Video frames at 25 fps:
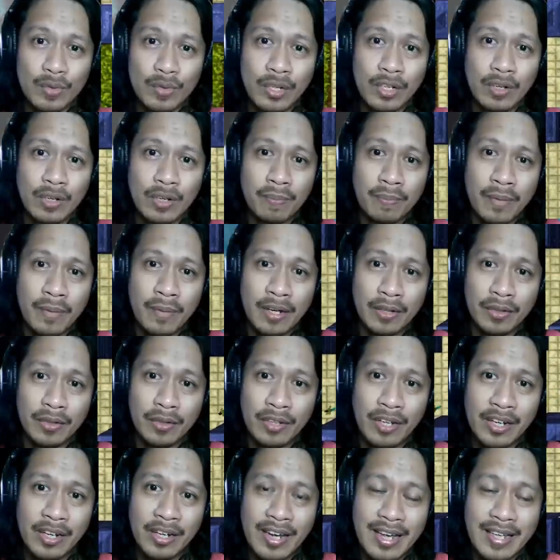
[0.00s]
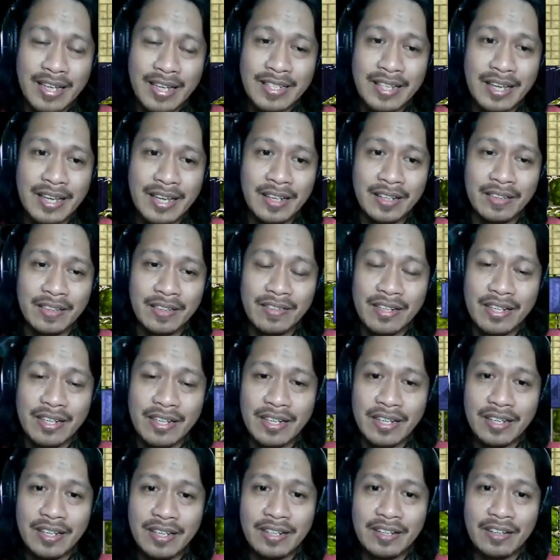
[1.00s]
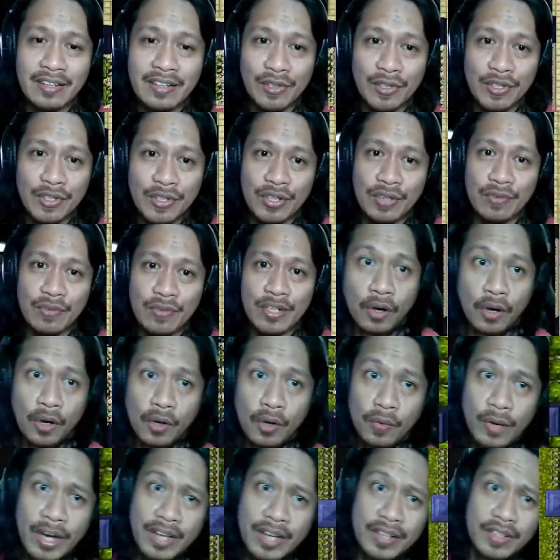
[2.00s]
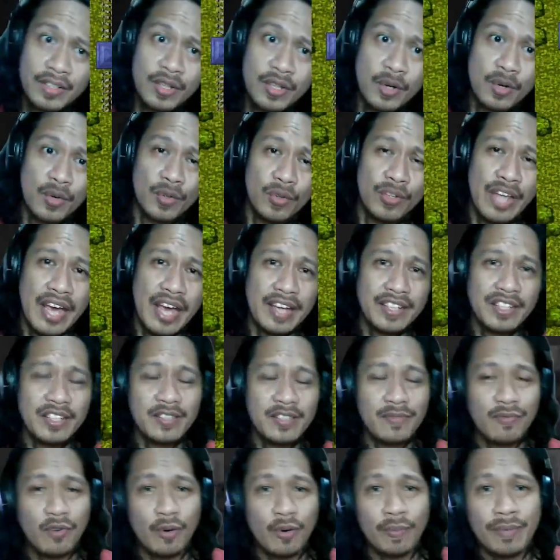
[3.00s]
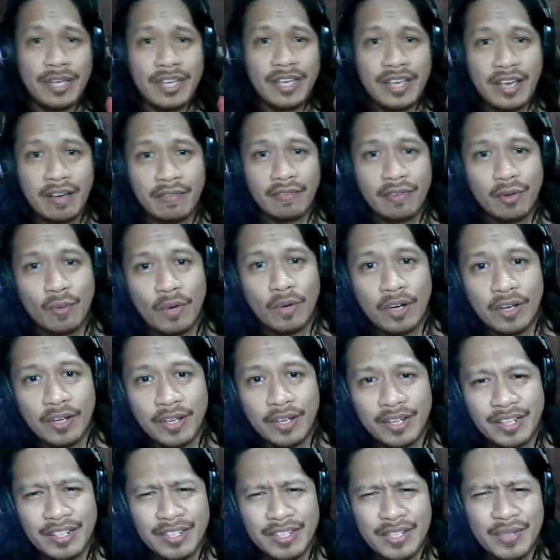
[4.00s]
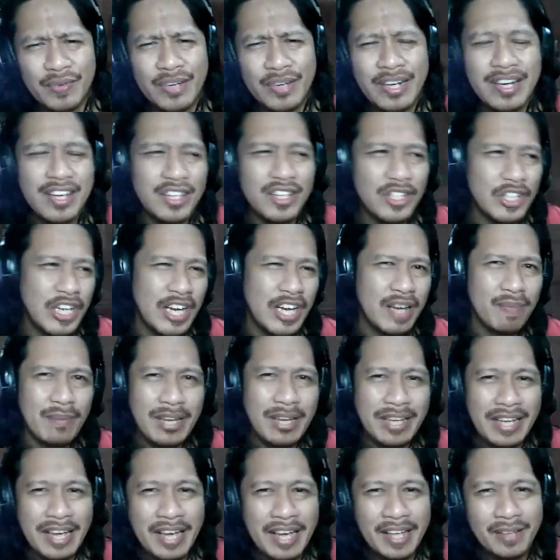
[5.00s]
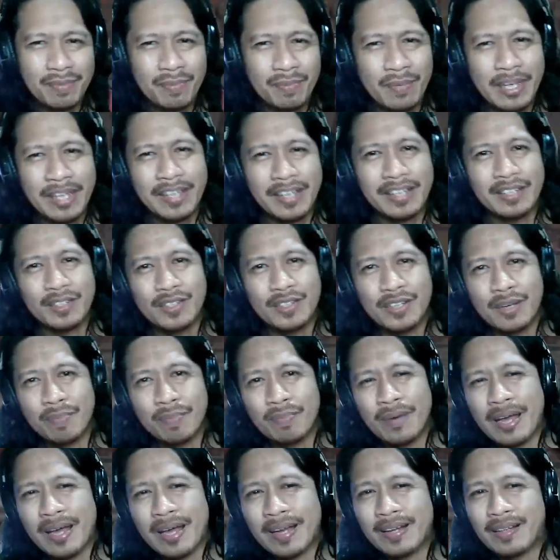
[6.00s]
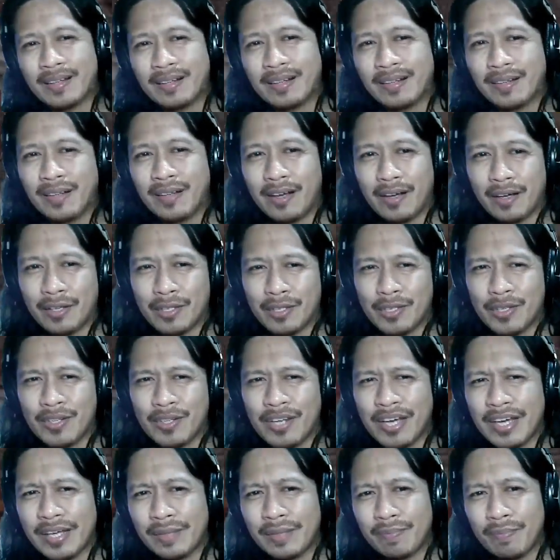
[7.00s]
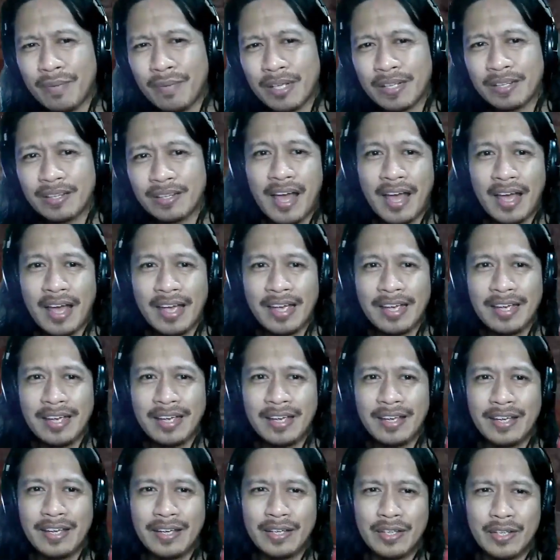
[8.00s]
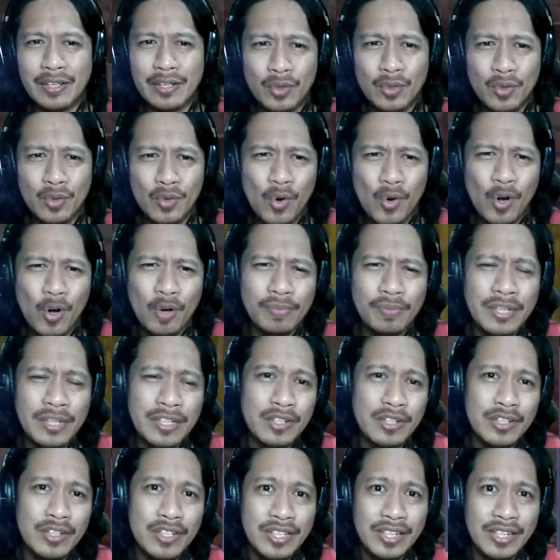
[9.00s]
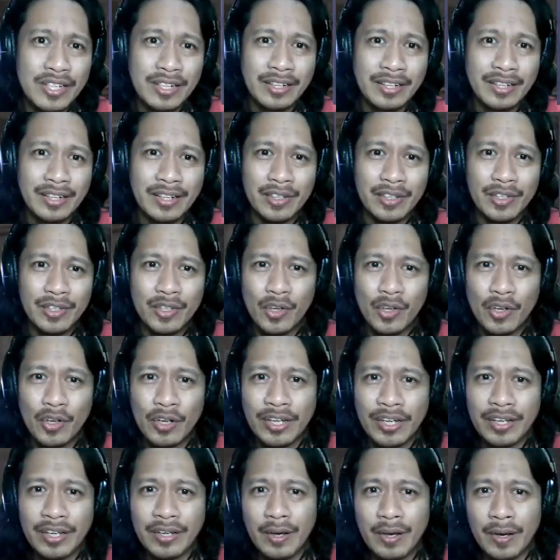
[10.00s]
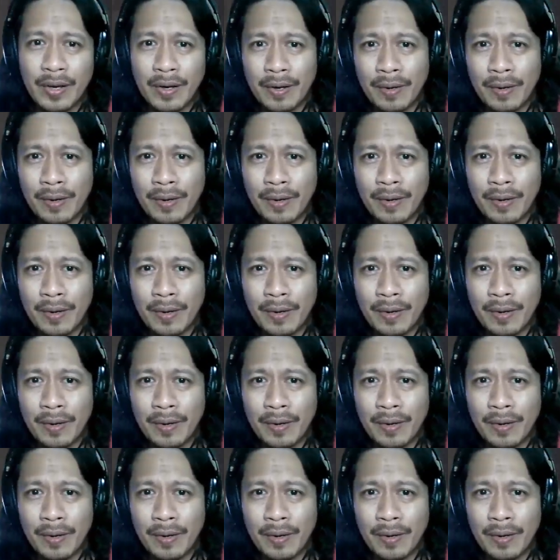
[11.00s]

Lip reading: will compare to the last entry in this series. Alright, so that's it for me, everyone. It's really a shame I can't make it to the panel tonight, but I do hope that you still enjoy